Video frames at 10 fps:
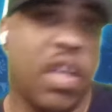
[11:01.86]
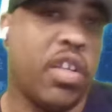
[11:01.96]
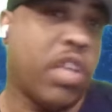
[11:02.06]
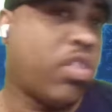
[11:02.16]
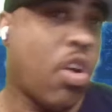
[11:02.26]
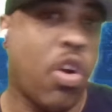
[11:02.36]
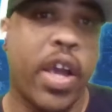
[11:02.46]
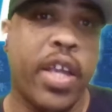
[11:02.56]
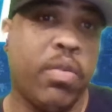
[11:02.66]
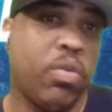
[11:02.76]
that's all
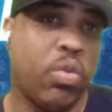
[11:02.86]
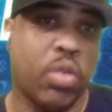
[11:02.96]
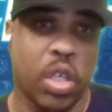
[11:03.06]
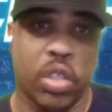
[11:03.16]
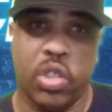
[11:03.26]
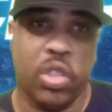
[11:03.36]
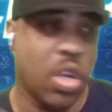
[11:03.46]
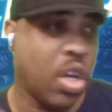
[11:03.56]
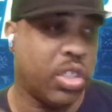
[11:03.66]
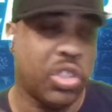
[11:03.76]
right. Cause
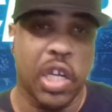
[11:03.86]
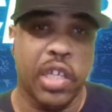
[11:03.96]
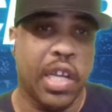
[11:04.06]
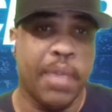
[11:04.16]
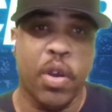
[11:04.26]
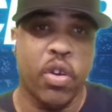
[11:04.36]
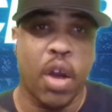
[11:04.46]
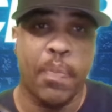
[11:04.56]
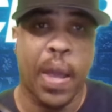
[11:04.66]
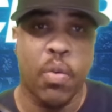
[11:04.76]
uh, stunt dummy on
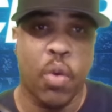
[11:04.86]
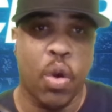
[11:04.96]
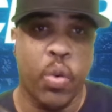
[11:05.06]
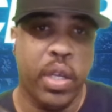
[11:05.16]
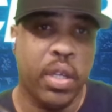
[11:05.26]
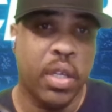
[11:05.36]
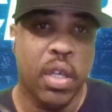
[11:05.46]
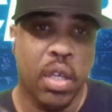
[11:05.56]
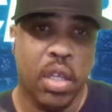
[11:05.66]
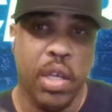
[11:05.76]
our payroll. We
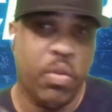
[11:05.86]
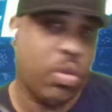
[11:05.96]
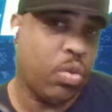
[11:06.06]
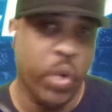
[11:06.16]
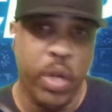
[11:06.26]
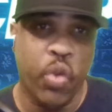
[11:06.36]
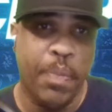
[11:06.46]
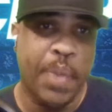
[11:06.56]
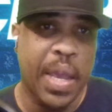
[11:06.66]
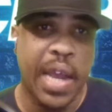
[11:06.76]
he we
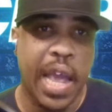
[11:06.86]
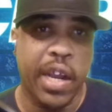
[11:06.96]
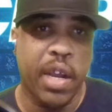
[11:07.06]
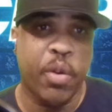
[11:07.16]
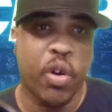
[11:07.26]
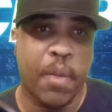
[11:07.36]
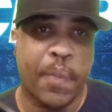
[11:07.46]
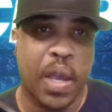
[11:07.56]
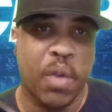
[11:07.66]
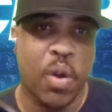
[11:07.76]
we been had him on our
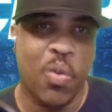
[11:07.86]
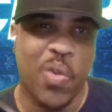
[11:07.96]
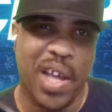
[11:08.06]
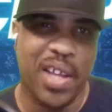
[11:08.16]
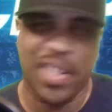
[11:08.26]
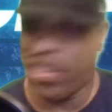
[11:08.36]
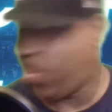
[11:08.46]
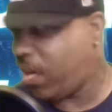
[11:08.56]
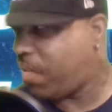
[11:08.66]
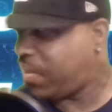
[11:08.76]
payroll. What did
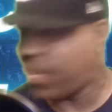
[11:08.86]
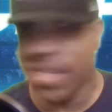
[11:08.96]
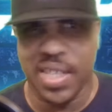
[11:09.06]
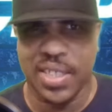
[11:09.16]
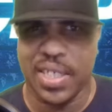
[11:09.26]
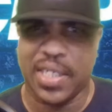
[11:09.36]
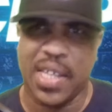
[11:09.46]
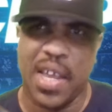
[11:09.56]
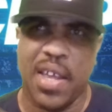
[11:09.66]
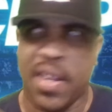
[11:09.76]
you hear what this nigga just
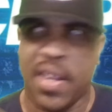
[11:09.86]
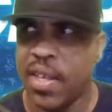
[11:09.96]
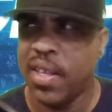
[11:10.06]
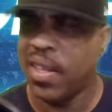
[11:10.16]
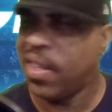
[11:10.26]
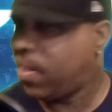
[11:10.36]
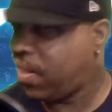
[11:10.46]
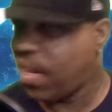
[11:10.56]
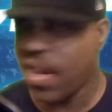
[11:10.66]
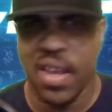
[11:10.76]
said?
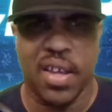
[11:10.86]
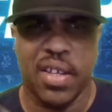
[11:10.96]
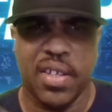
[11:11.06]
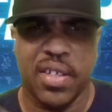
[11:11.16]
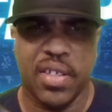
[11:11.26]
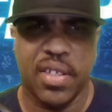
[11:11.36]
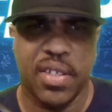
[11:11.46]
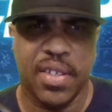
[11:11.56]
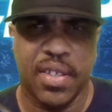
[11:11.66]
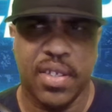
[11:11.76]
Yeah,
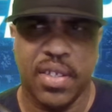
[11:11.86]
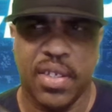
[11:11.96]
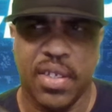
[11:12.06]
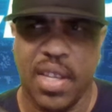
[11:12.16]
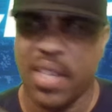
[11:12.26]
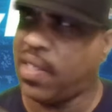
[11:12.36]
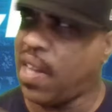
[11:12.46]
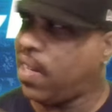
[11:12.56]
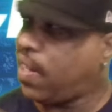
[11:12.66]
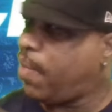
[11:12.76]
said
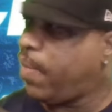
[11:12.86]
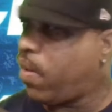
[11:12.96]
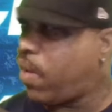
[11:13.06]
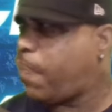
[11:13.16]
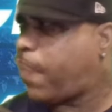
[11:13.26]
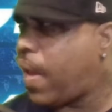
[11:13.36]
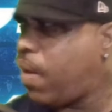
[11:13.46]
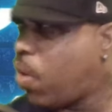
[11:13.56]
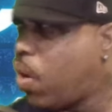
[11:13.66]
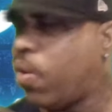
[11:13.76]
stunt dummy on their
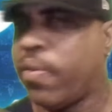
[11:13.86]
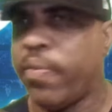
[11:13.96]
payroll.